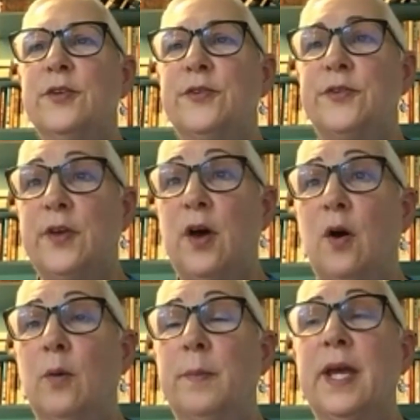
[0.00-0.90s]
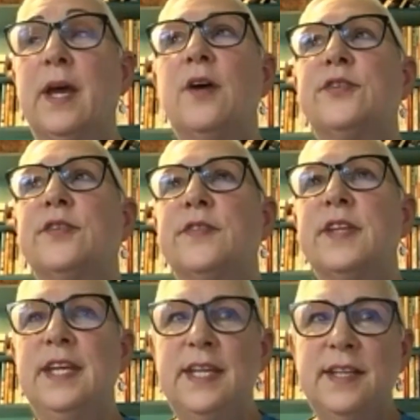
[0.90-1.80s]
So, because of
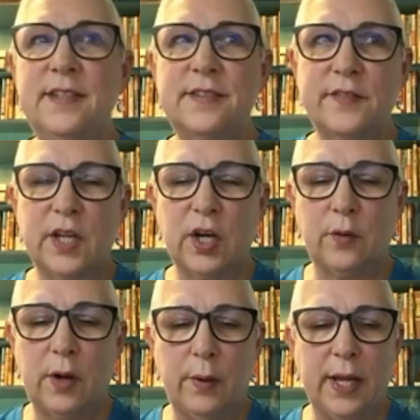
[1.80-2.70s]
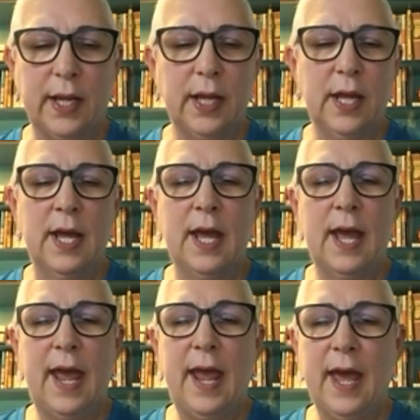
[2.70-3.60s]
the ease of it growing
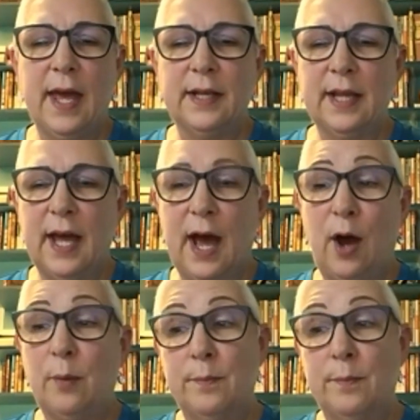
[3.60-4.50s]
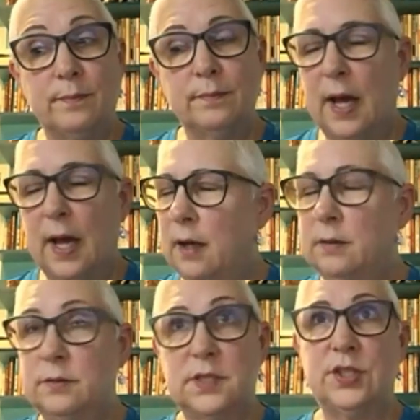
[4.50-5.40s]
and how
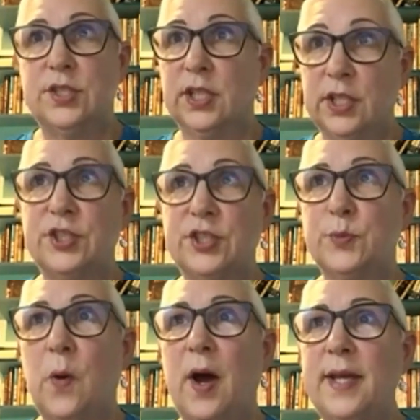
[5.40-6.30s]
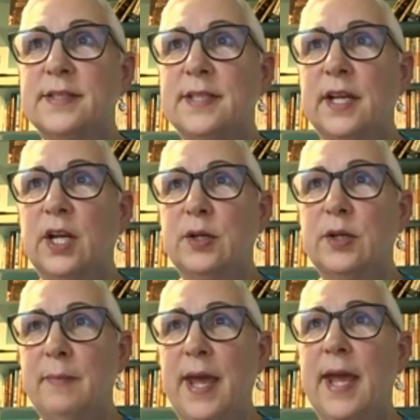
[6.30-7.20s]
such delicious wines that it
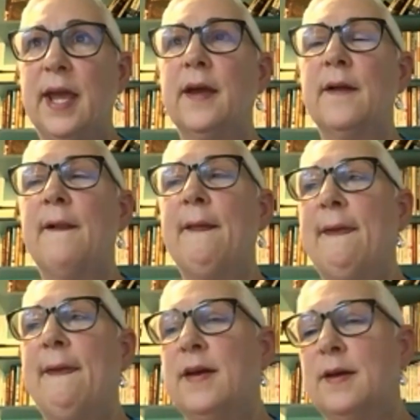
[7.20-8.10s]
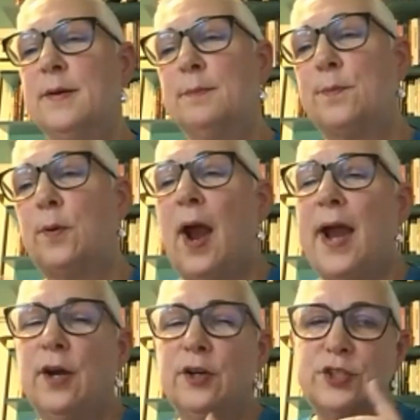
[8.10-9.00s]
could make,
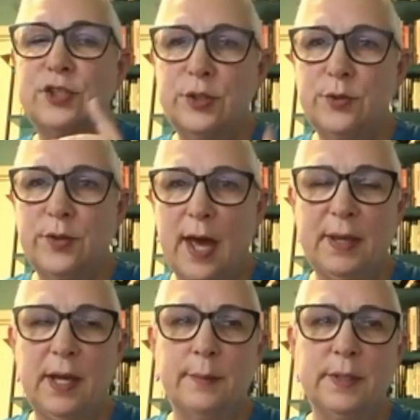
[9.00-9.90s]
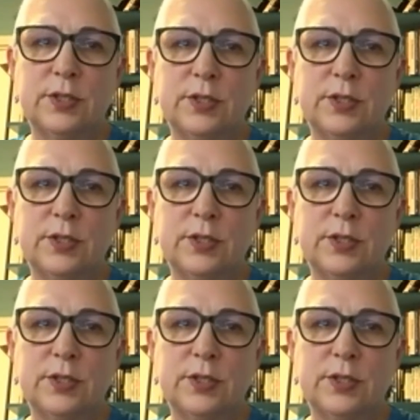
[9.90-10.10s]
prior to that becoming